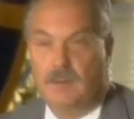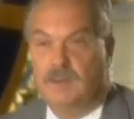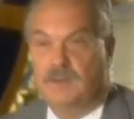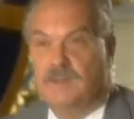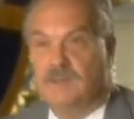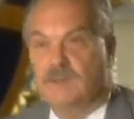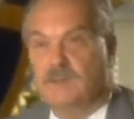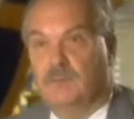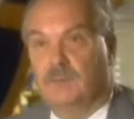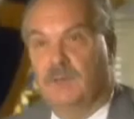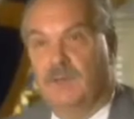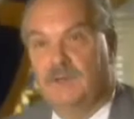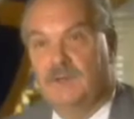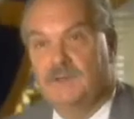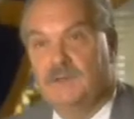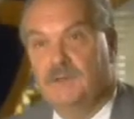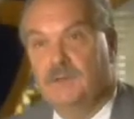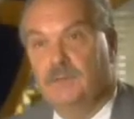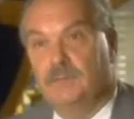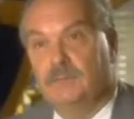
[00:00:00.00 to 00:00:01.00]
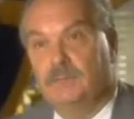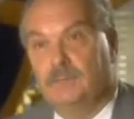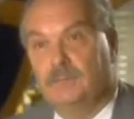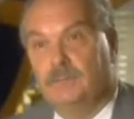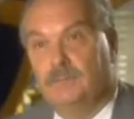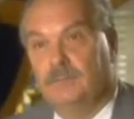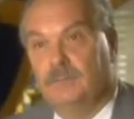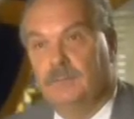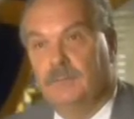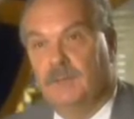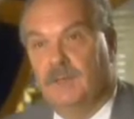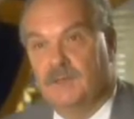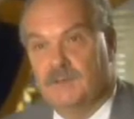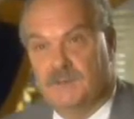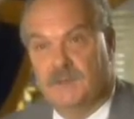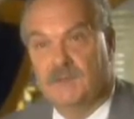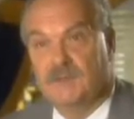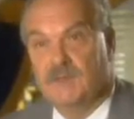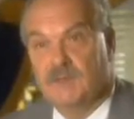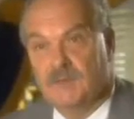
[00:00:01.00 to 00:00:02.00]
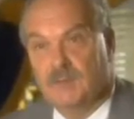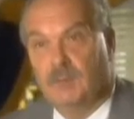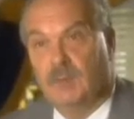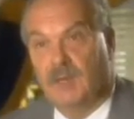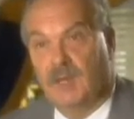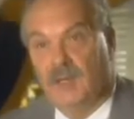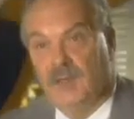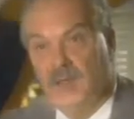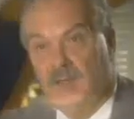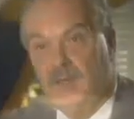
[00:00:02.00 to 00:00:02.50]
this is what I deserve, because this is what I